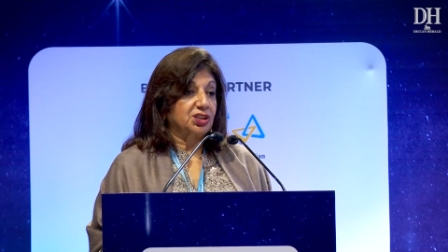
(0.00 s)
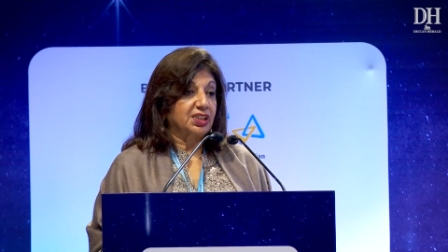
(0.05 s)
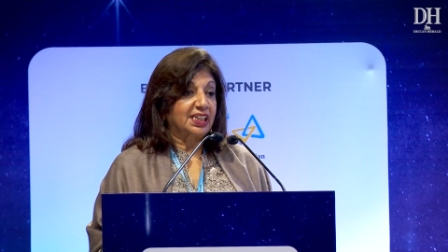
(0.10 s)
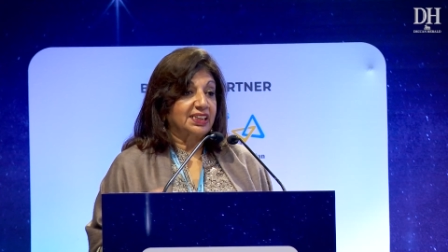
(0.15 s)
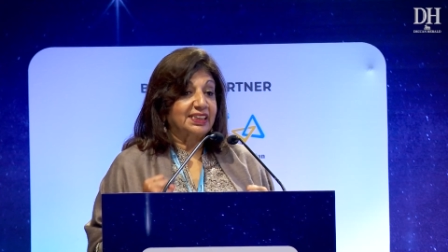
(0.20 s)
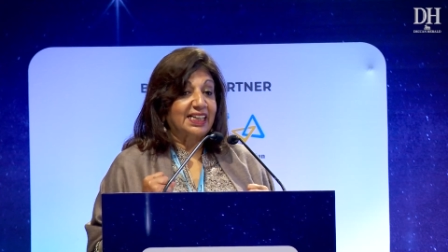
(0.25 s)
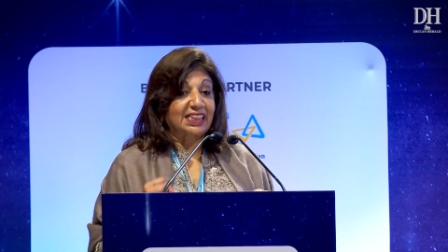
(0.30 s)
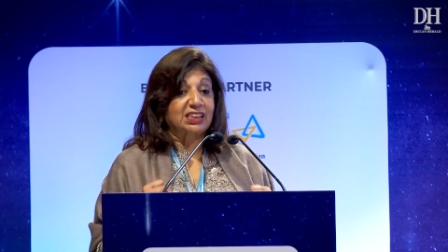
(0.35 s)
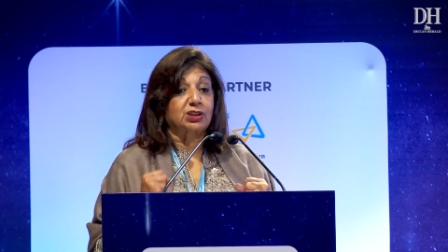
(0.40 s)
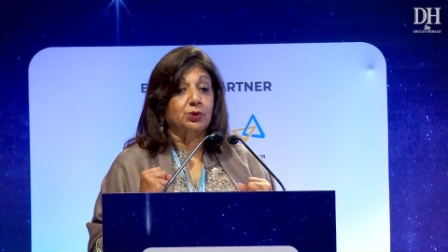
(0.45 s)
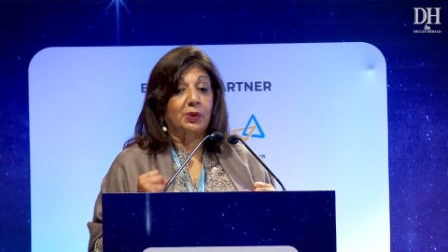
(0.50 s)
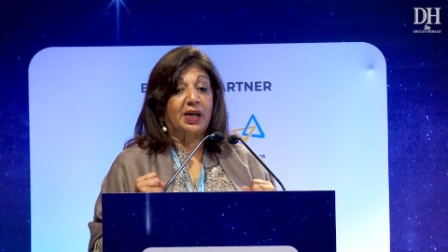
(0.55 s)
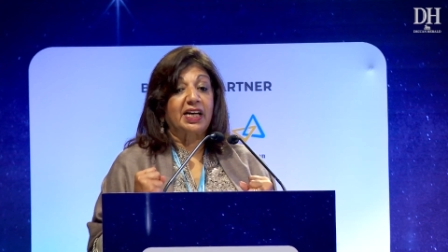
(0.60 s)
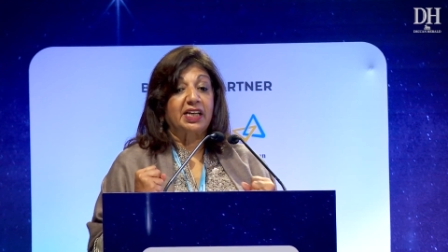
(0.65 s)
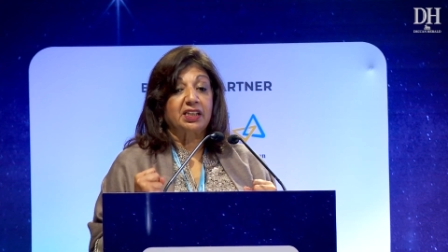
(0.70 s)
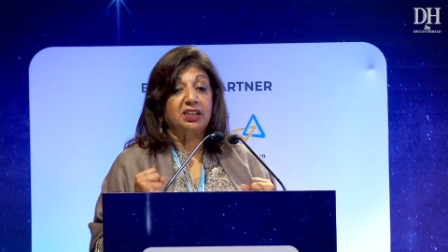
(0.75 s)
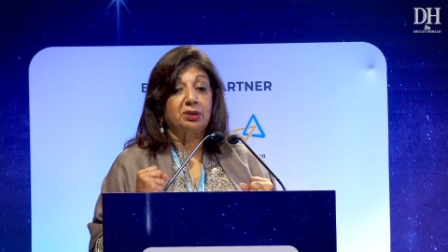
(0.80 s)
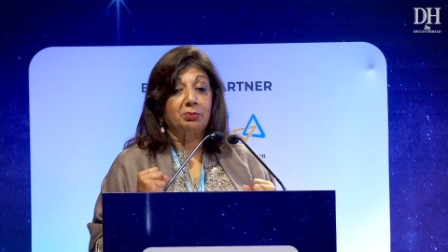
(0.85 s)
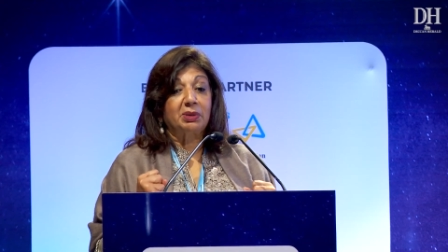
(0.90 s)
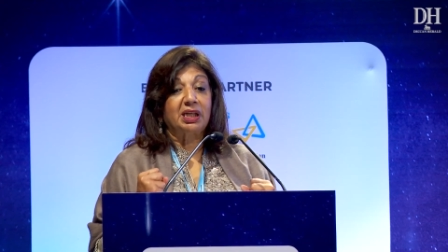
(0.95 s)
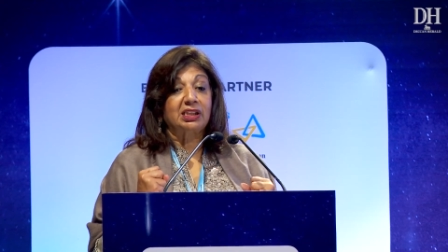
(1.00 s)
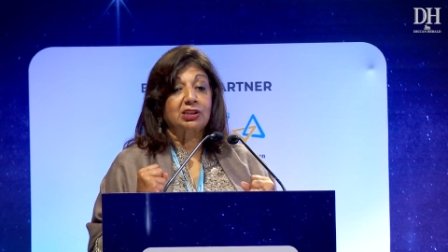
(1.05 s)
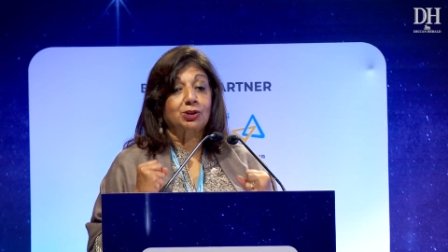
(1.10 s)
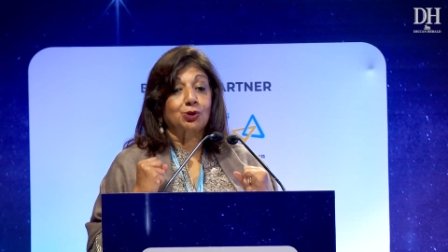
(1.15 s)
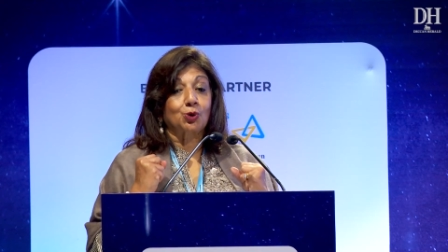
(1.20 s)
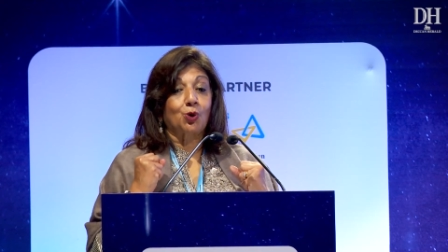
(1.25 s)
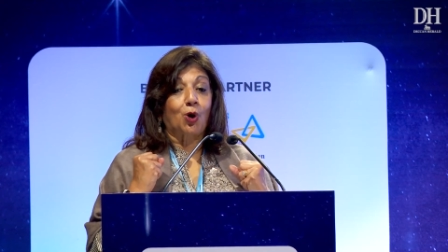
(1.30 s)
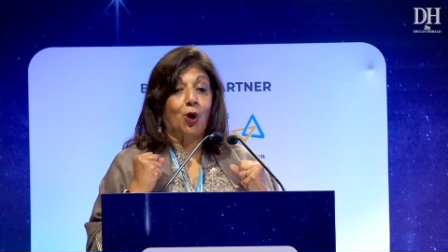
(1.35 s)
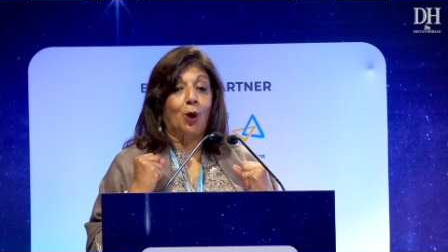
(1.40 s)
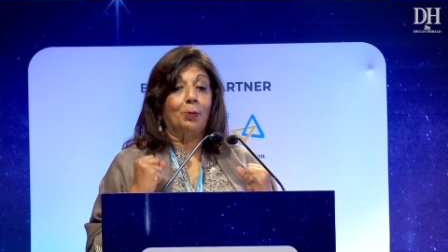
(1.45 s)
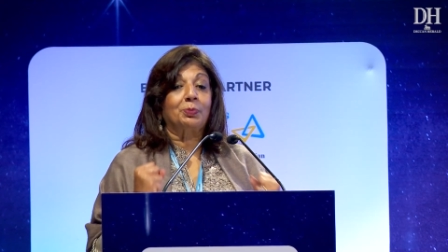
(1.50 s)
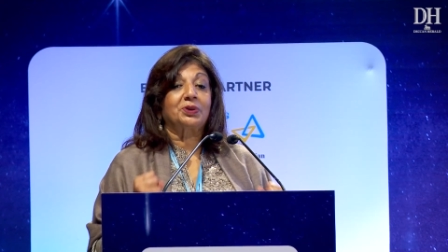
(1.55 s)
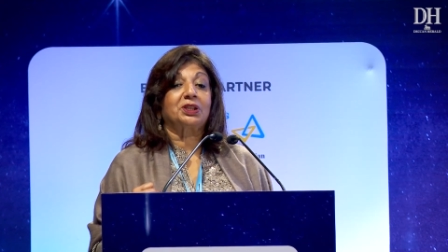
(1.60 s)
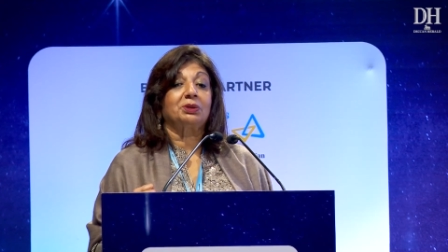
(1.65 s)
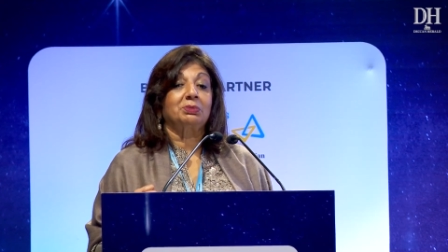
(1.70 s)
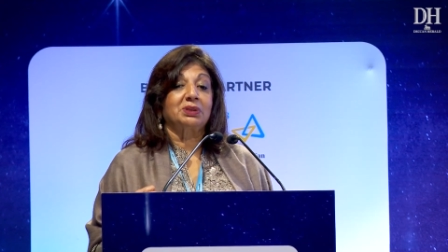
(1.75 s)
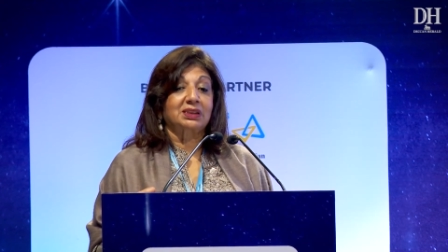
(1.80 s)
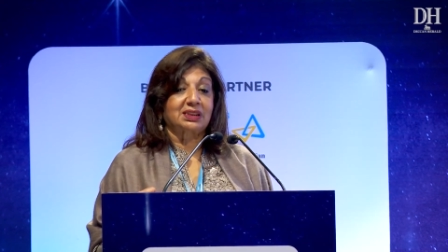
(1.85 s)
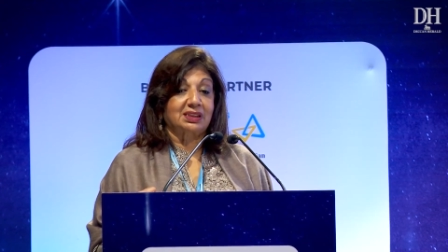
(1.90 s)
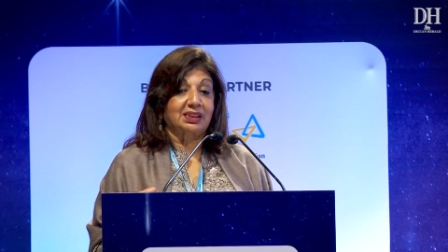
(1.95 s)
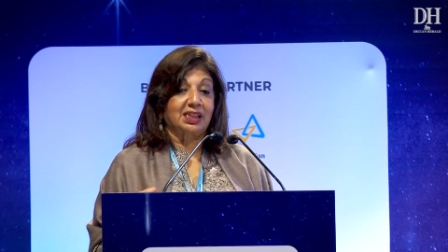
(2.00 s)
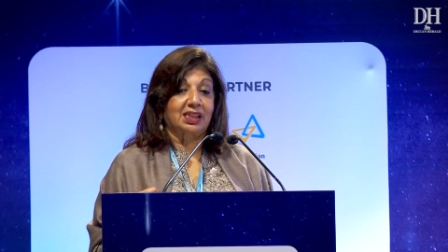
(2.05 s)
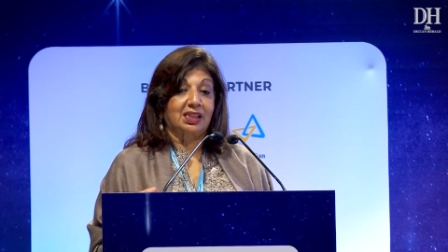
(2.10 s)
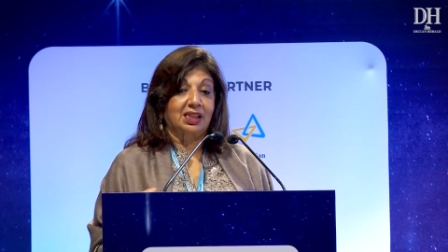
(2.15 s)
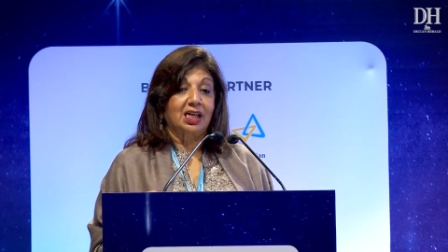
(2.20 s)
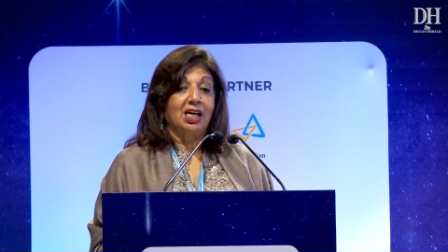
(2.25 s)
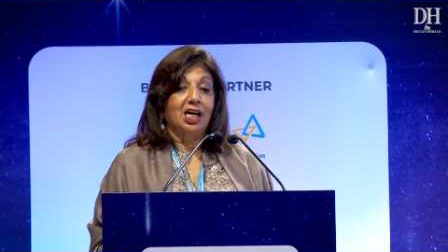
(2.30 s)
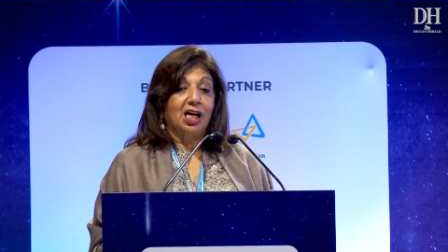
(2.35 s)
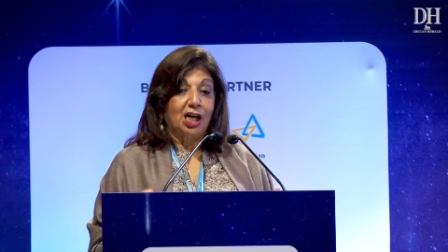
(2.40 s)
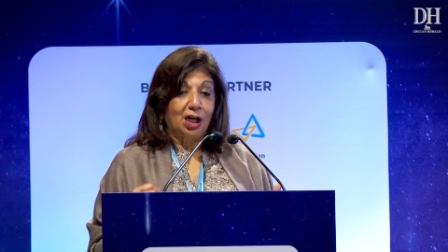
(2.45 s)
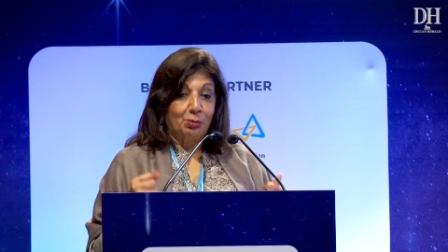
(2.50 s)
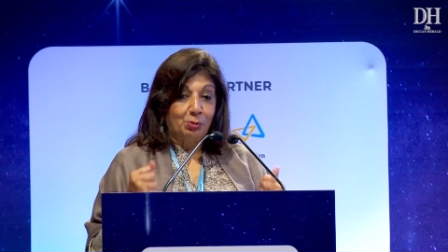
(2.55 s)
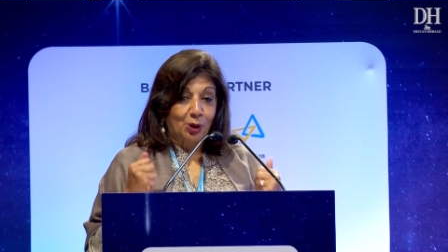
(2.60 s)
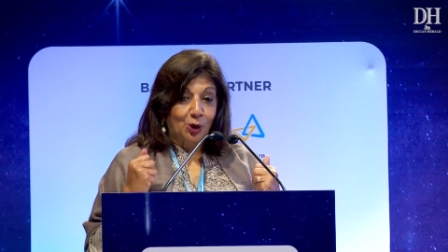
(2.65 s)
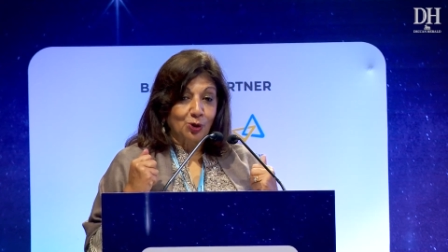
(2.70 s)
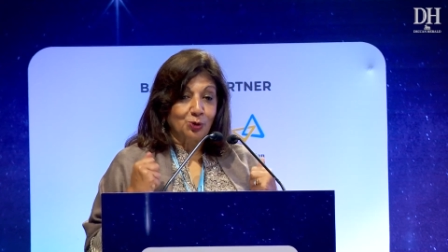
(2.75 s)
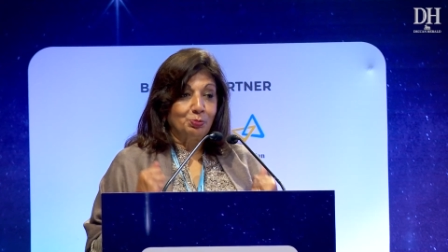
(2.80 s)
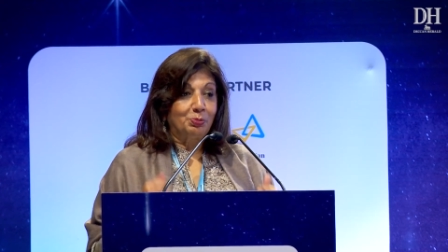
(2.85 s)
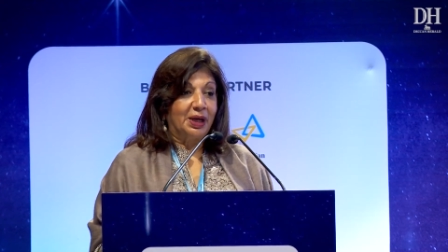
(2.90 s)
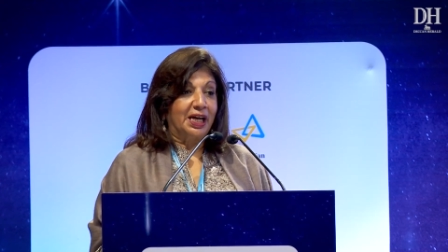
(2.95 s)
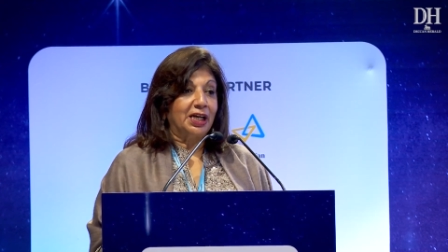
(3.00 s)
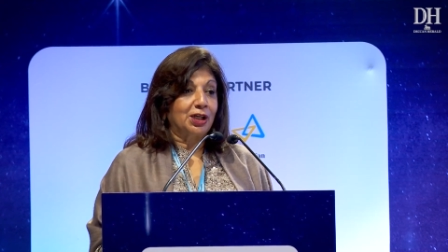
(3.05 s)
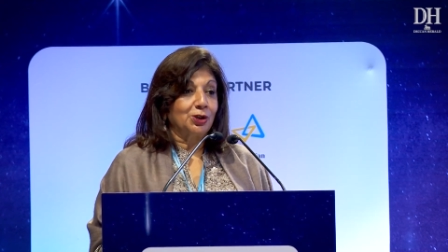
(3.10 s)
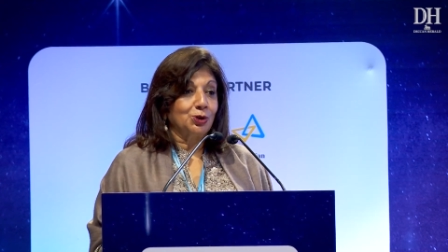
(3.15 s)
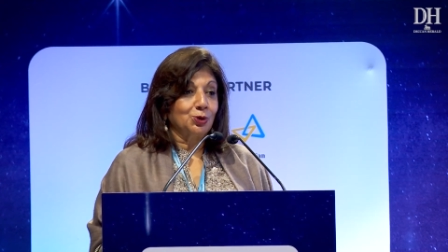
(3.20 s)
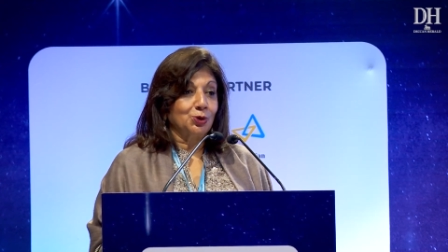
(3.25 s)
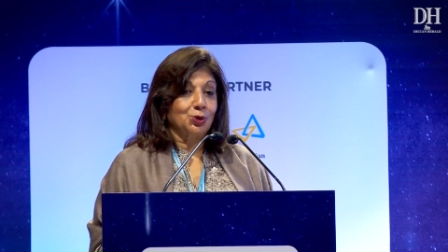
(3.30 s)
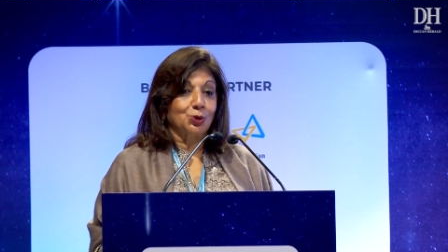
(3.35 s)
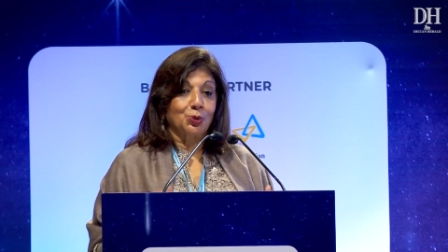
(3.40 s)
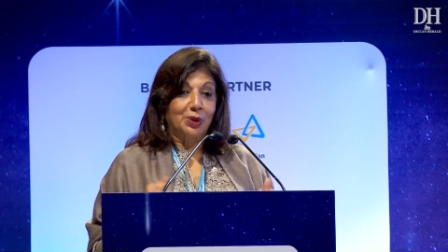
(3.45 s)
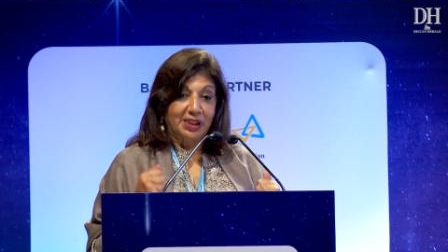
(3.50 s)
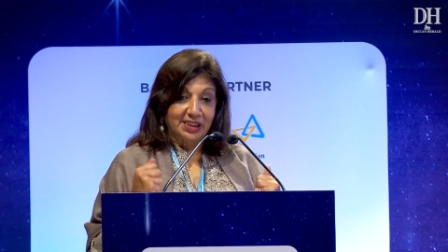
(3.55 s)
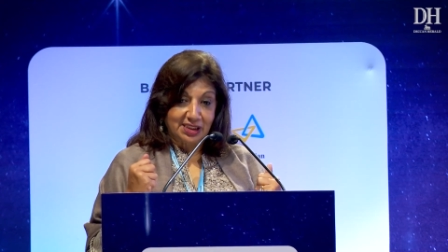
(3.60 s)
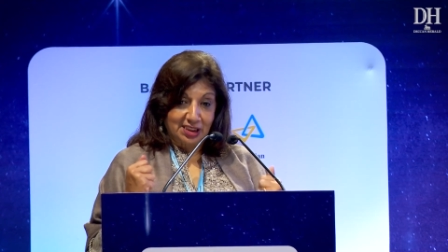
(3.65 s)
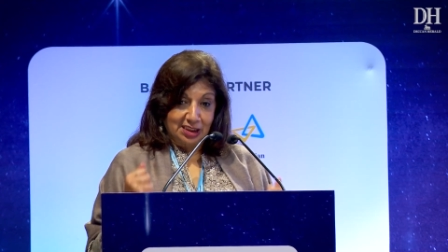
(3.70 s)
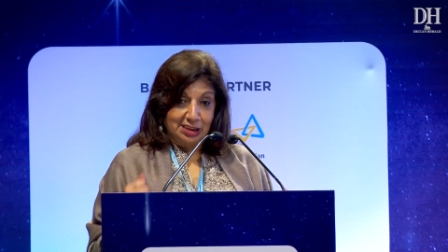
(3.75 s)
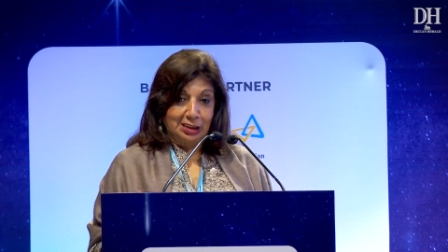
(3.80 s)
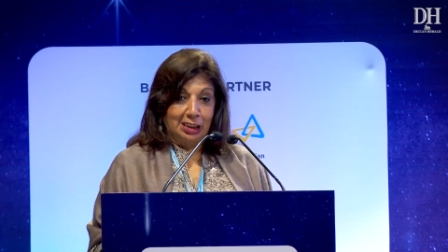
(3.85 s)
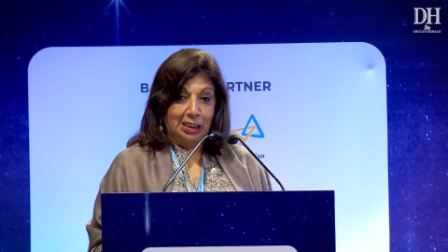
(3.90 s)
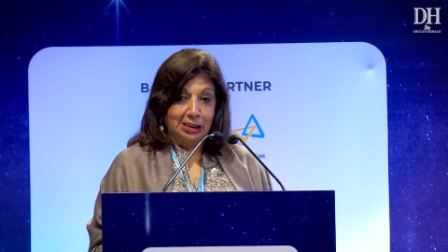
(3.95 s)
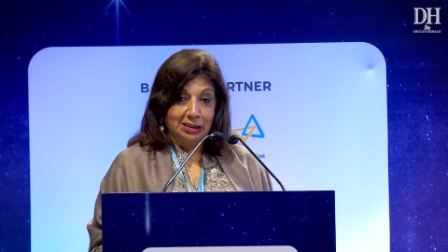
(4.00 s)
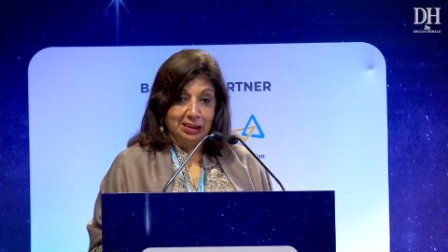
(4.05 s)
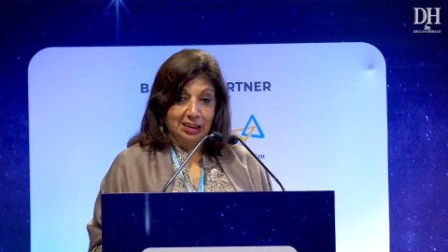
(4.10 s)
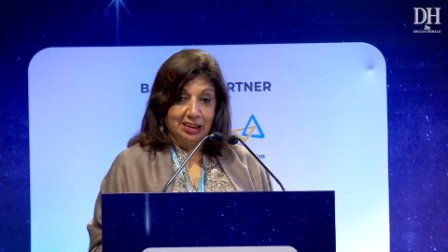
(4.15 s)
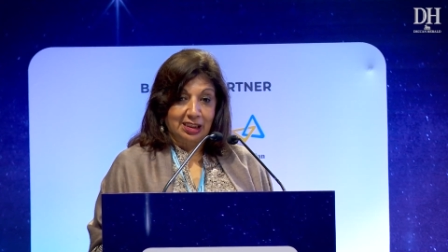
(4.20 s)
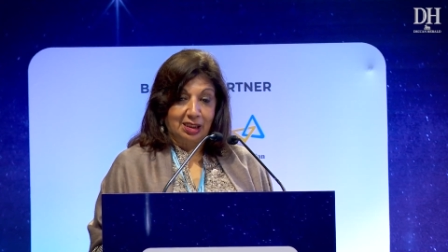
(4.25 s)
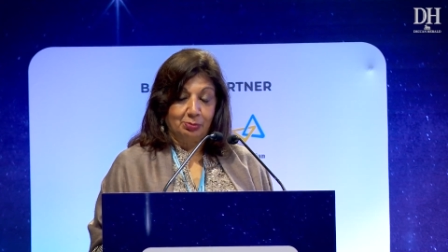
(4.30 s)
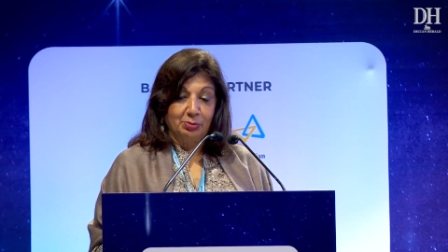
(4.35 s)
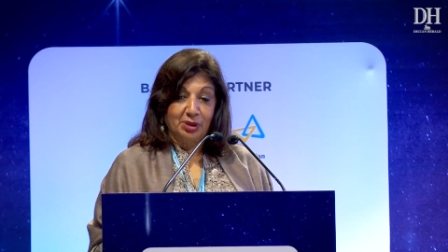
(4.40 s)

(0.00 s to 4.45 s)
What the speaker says: and that's why I remain so optimistic about Bengaluru and Karnataka,